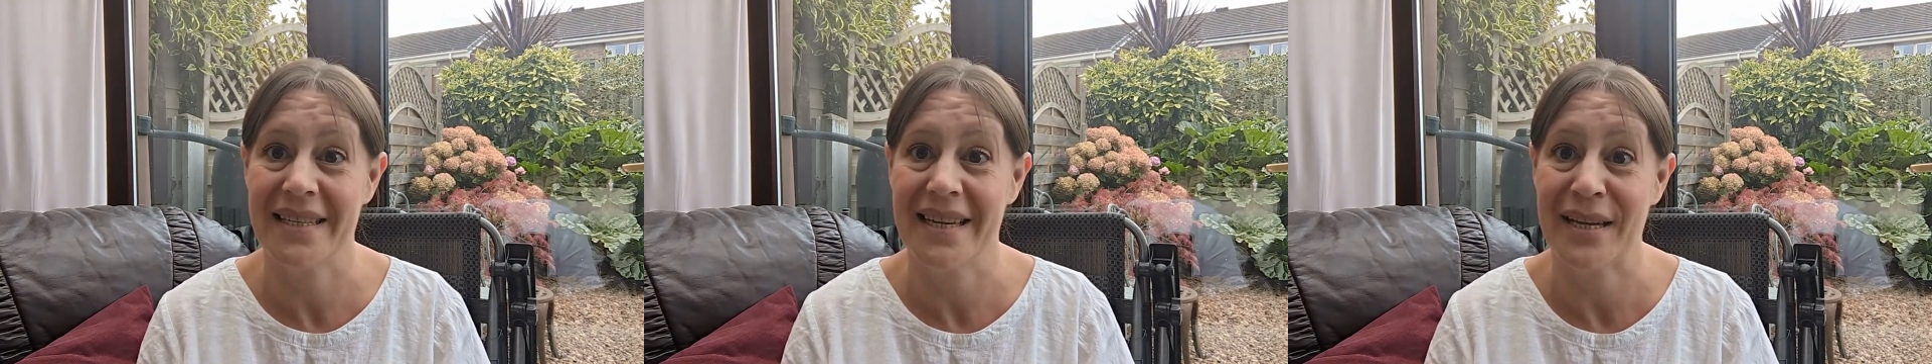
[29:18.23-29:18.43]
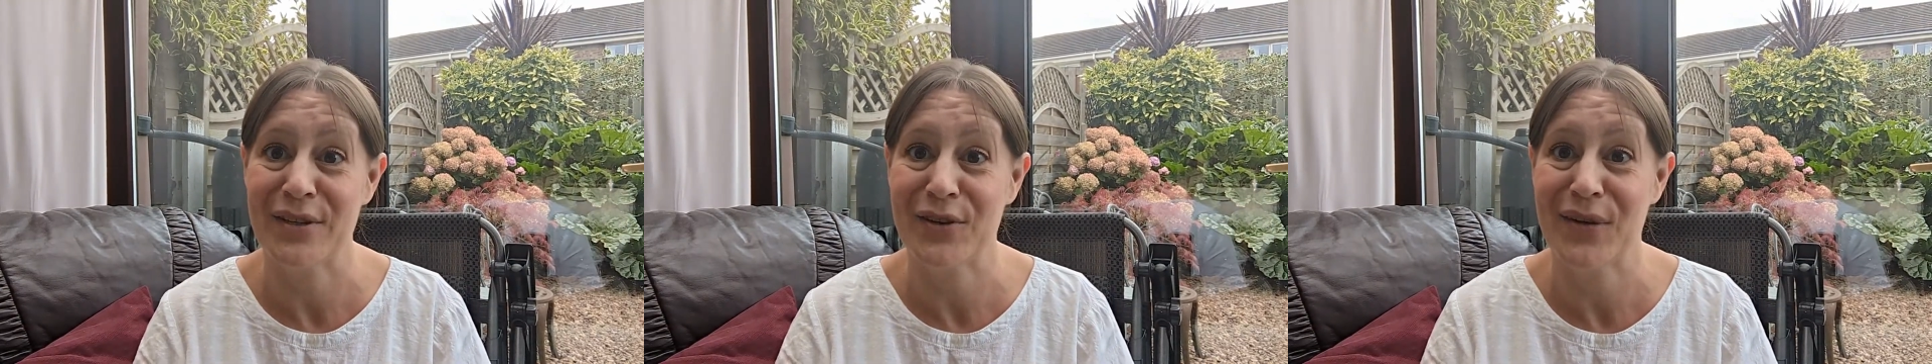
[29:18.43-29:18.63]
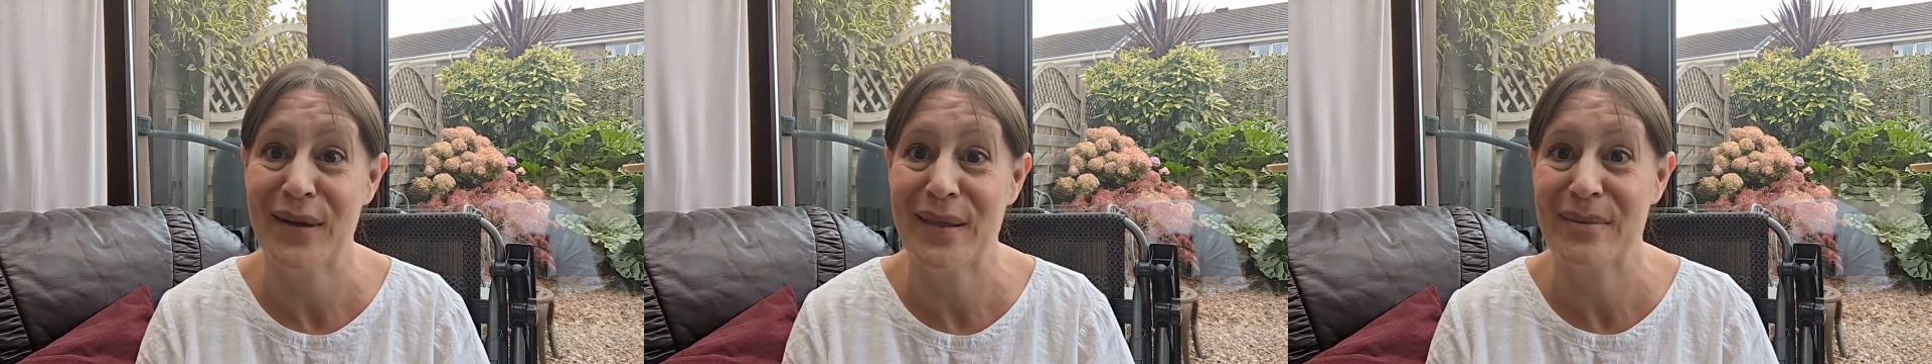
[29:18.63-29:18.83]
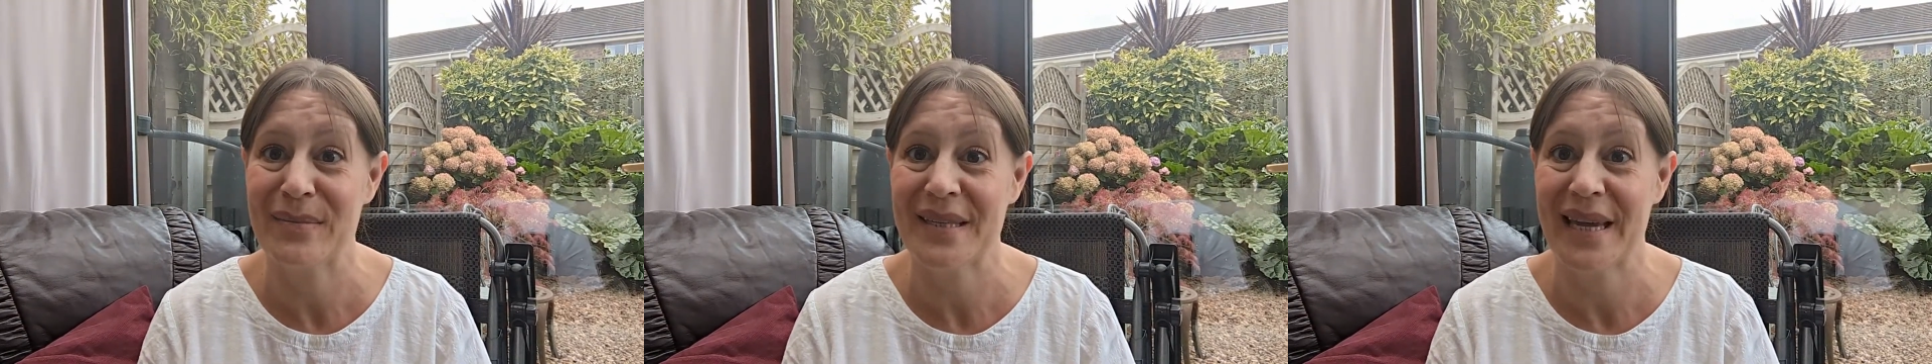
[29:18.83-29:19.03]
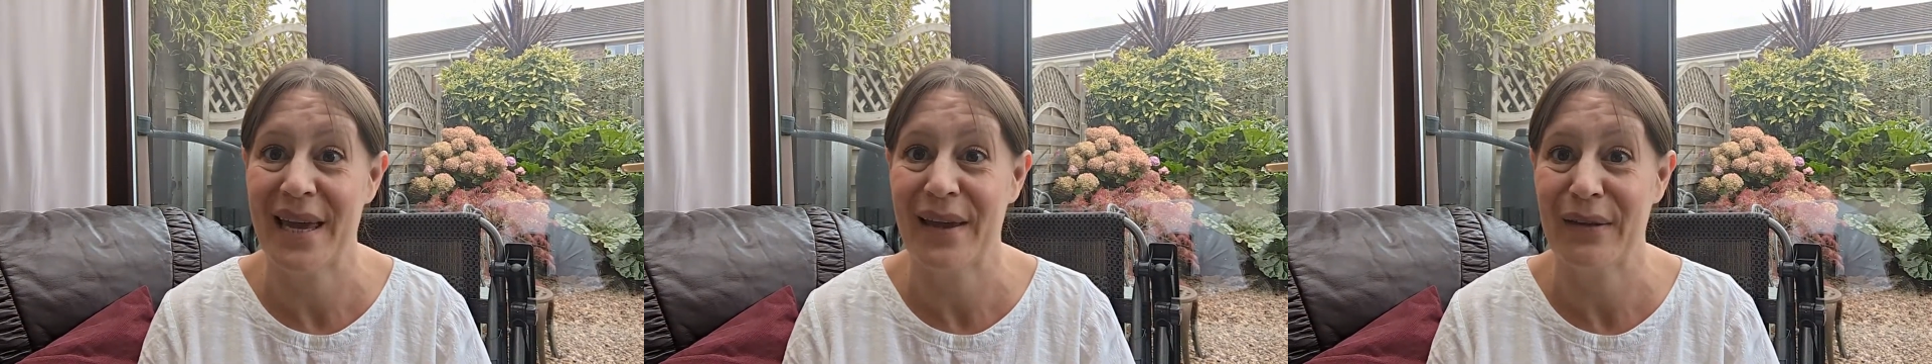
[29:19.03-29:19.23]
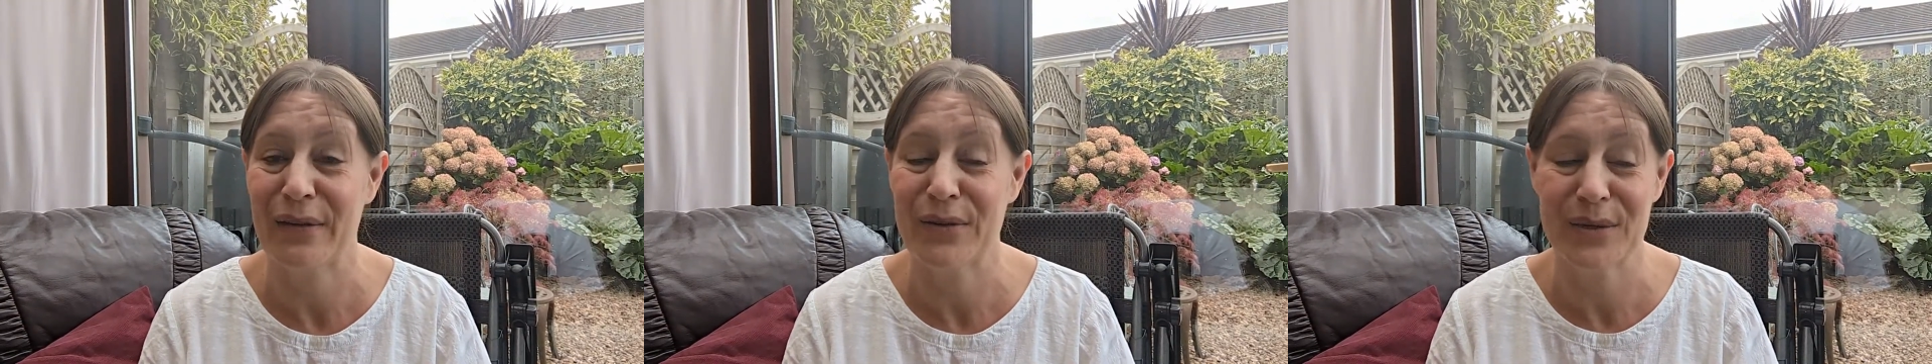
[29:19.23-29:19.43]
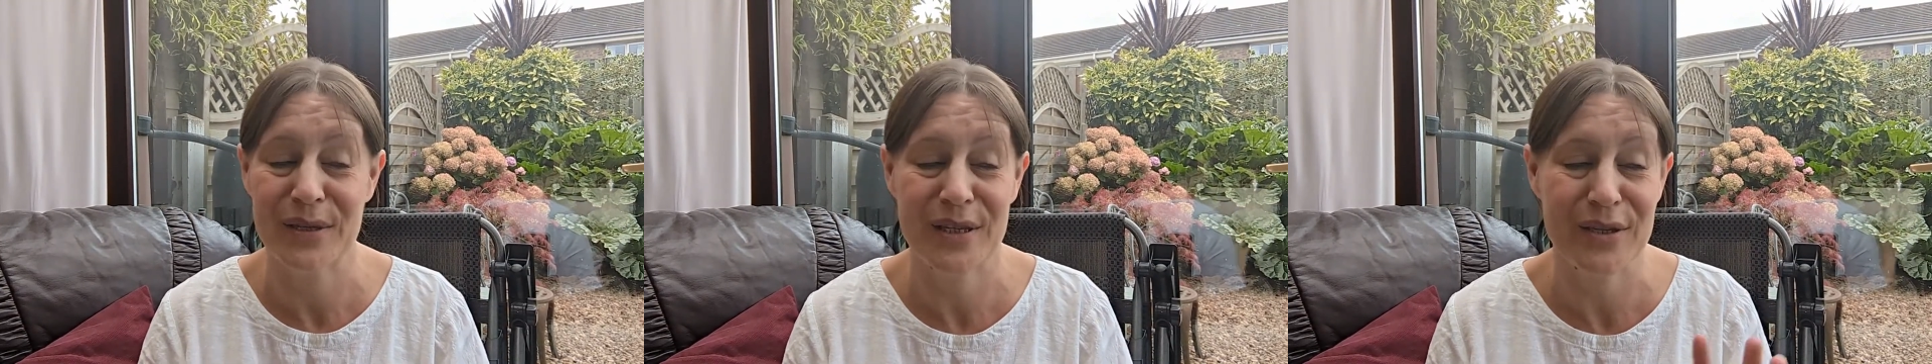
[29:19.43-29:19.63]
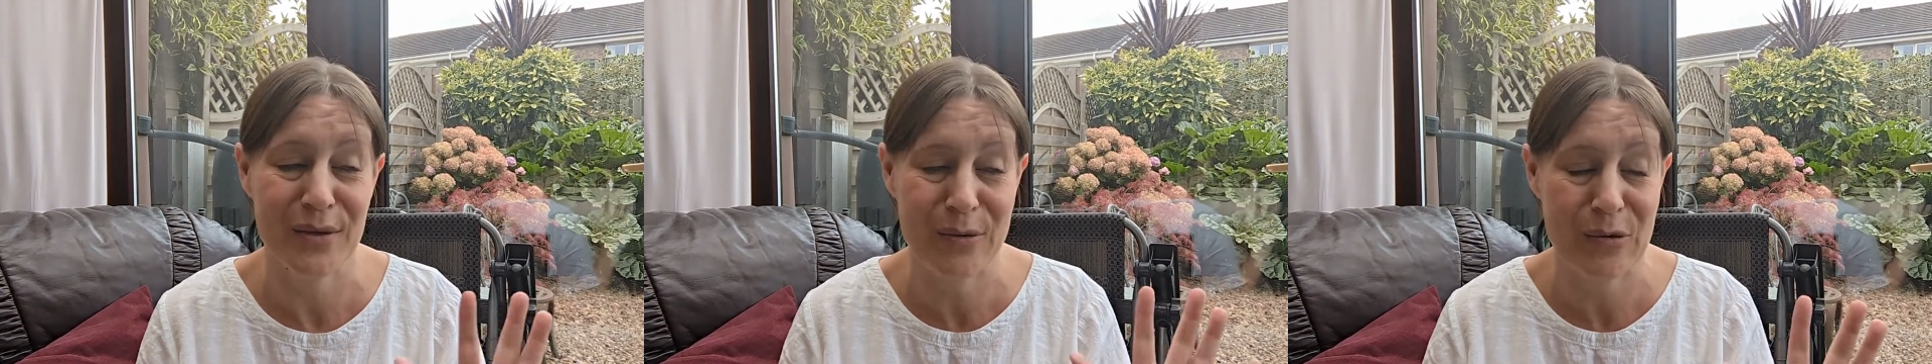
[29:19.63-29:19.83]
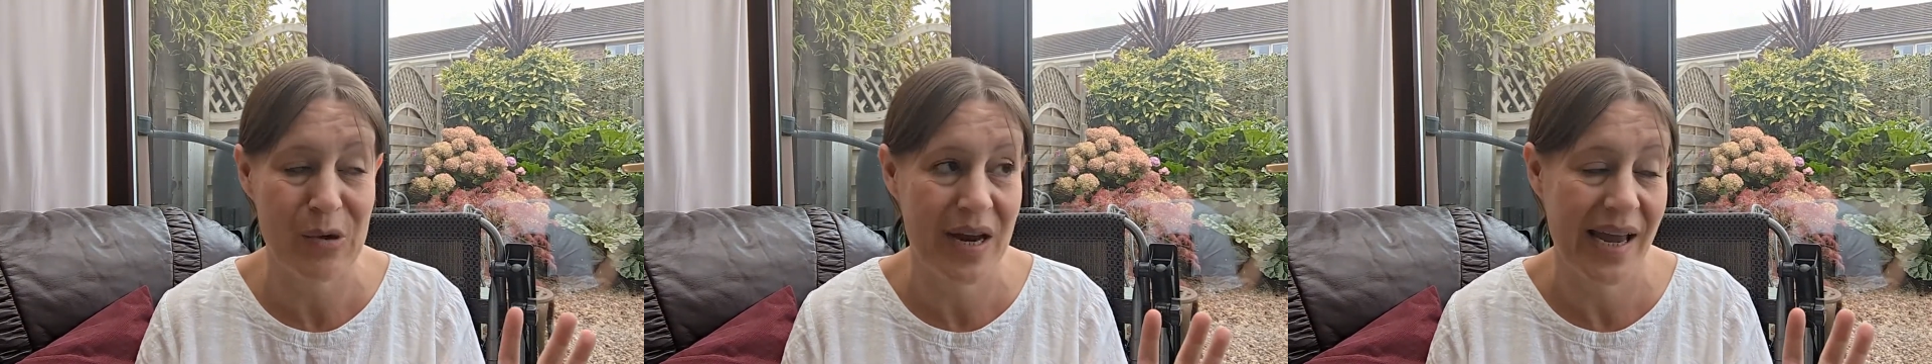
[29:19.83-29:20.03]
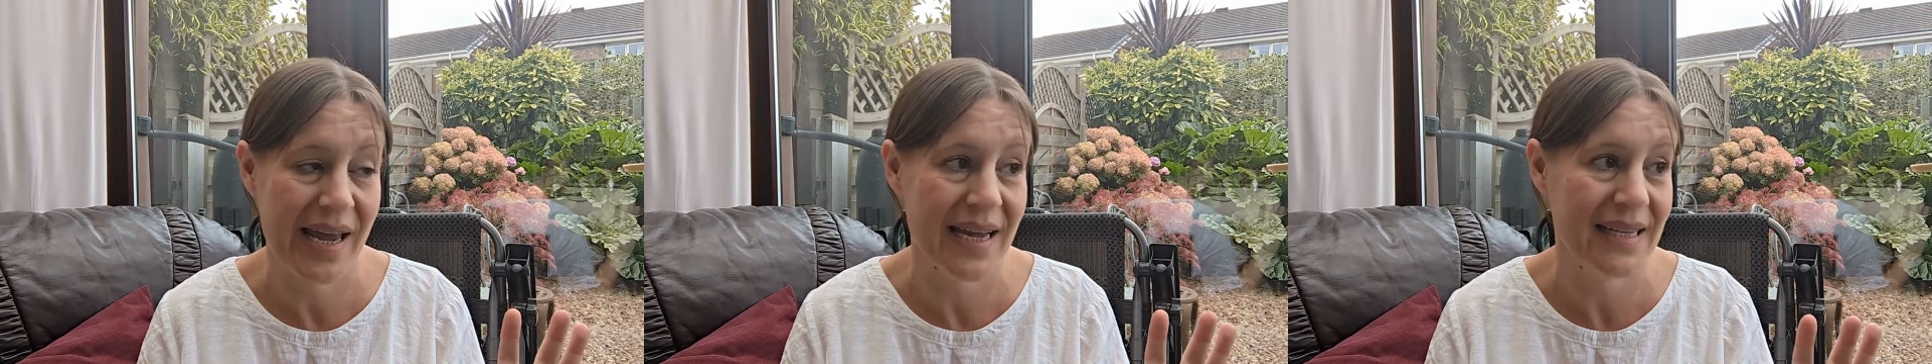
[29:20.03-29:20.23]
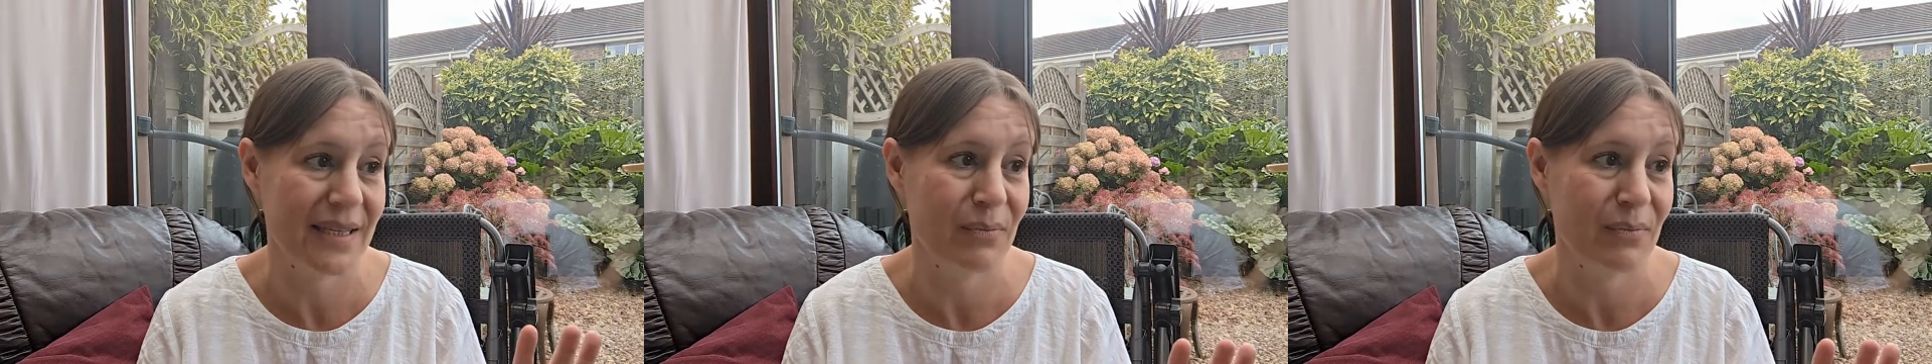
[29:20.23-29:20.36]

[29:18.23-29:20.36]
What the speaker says: enjoying themselves, which is great,